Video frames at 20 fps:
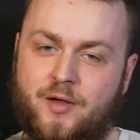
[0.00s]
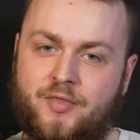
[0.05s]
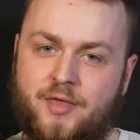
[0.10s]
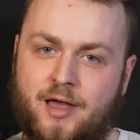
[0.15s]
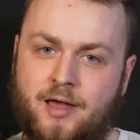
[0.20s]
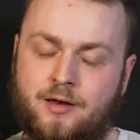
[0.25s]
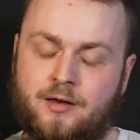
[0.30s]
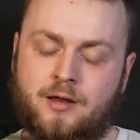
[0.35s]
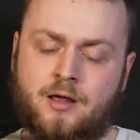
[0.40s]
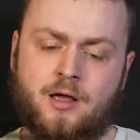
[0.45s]
And
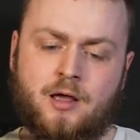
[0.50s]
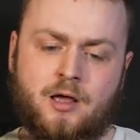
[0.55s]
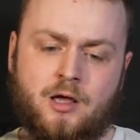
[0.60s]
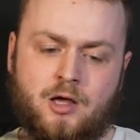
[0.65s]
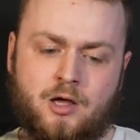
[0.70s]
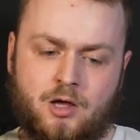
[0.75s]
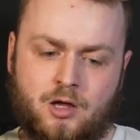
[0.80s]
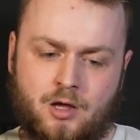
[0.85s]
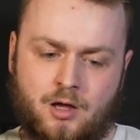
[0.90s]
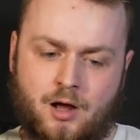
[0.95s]
then
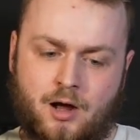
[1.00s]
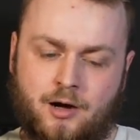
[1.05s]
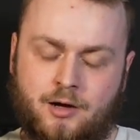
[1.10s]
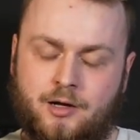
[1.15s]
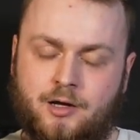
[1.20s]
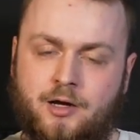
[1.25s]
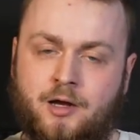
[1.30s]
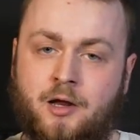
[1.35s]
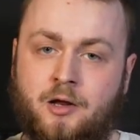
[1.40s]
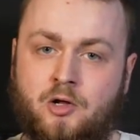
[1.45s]
I'm
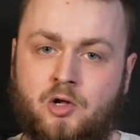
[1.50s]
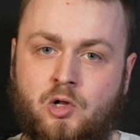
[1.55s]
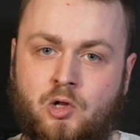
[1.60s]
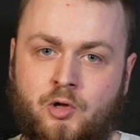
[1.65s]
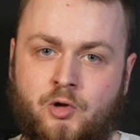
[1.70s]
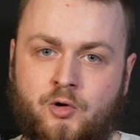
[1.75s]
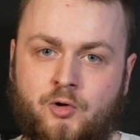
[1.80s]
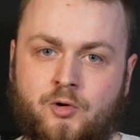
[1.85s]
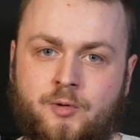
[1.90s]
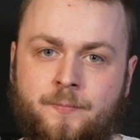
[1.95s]
going to
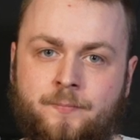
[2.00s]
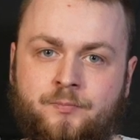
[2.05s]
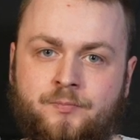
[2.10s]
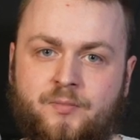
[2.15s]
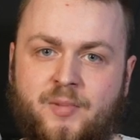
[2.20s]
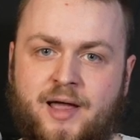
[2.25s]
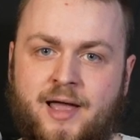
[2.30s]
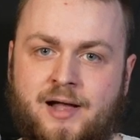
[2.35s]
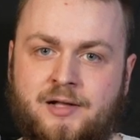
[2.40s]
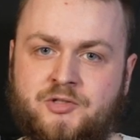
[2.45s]

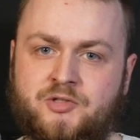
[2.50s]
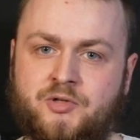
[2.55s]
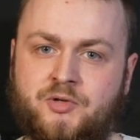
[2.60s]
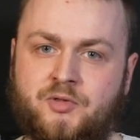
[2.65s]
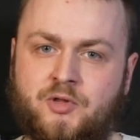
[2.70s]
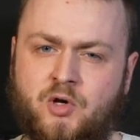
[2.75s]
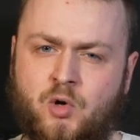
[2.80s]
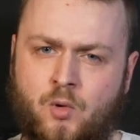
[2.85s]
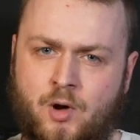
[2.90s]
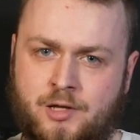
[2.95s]
conclude by
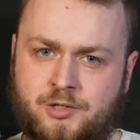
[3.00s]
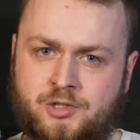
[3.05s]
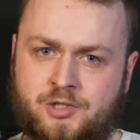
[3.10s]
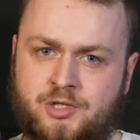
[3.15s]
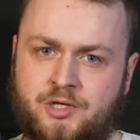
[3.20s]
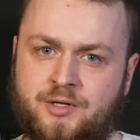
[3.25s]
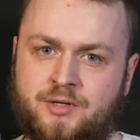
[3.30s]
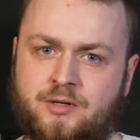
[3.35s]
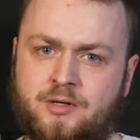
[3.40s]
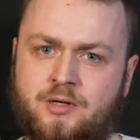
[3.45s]
answering the
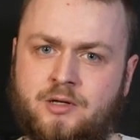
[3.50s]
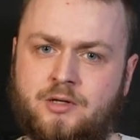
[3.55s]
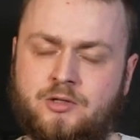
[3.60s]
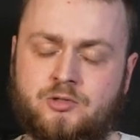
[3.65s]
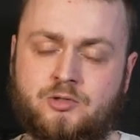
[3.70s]
question,